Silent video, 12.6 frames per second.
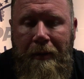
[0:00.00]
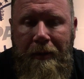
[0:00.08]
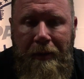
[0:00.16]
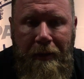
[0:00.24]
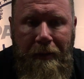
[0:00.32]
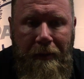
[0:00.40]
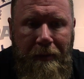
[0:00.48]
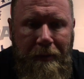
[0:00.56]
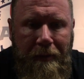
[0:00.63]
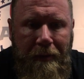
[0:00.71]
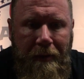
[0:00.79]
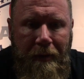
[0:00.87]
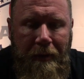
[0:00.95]
So
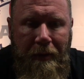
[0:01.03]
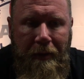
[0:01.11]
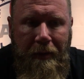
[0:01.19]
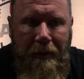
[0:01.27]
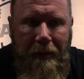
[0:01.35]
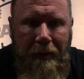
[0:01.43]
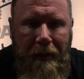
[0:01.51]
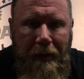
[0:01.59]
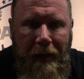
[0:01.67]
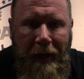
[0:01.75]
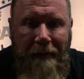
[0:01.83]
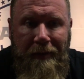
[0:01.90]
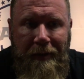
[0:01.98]

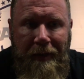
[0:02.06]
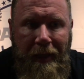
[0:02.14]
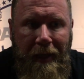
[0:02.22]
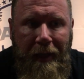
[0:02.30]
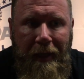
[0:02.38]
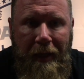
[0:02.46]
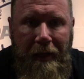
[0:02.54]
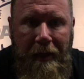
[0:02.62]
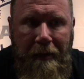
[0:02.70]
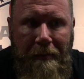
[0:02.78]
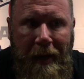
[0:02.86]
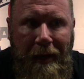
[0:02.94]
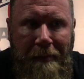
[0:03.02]
you have to say, you
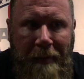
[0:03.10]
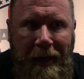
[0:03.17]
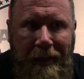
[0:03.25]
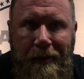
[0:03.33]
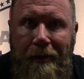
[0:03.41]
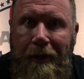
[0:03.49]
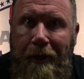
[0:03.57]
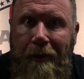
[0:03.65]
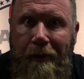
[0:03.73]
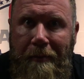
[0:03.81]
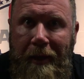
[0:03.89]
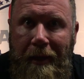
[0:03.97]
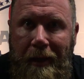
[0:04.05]
know, my, my answer to you
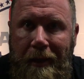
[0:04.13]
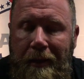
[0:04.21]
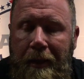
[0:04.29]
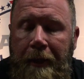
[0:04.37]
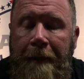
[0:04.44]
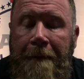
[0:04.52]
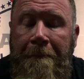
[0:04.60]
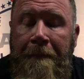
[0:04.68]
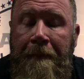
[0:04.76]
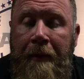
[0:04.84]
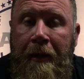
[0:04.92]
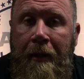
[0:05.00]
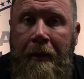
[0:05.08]
would be this.
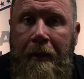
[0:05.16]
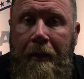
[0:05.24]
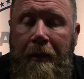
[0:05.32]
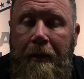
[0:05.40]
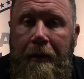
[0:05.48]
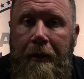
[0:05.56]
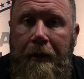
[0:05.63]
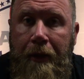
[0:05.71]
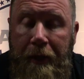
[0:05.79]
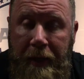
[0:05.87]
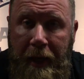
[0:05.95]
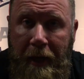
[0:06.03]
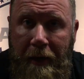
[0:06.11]
Do
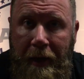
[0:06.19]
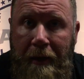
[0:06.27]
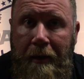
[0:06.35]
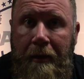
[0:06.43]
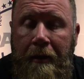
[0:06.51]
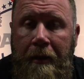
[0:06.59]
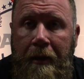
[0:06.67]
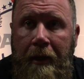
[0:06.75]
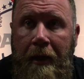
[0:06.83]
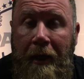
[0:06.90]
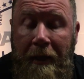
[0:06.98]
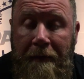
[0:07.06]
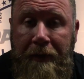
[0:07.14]
you carry it?
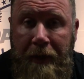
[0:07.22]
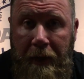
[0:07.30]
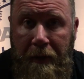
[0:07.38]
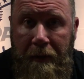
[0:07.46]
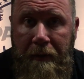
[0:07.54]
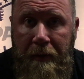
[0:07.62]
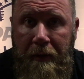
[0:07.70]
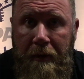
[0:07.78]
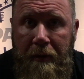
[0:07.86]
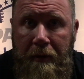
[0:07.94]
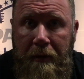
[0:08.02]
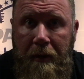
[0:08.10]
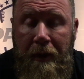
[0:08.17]
And if so,
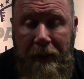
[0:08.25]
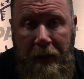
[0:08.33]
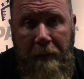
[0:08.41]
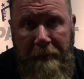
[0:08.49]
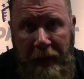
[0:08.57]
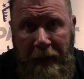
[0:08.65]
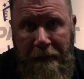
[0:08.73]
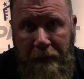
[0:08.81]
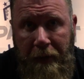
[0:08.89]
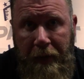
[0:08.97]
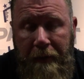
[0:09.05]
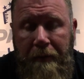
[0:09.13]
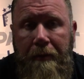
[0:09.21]
does it go bang
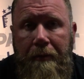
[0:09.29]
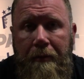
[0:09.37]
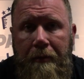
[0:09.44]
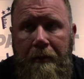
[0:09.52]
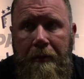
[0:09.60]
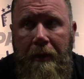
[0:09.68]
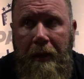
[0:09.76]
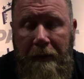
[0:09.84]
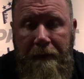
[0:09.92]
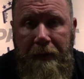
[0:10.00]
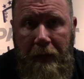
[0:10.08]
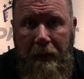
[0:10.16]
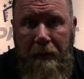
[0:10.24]
for you? And
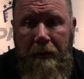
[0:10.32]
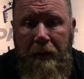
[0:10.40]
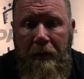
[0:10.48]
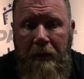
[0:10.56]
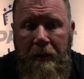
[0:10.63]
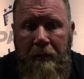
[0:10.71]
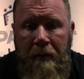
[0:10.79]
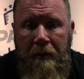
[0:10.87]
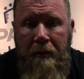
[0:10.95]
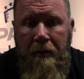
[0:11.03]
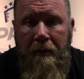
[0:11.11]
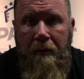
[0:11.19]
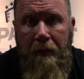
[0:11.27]
if so,
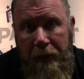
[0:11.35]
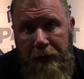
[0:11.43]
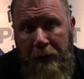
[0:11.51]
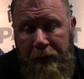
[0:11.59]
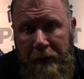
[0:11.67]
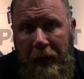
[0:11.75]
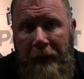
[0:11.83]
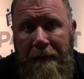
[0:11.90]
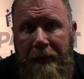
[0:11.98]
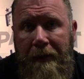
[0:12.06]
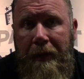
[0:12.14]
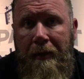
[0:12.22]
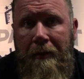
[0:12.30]
would you trust your life
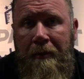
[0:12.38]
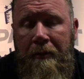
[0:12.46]
to it?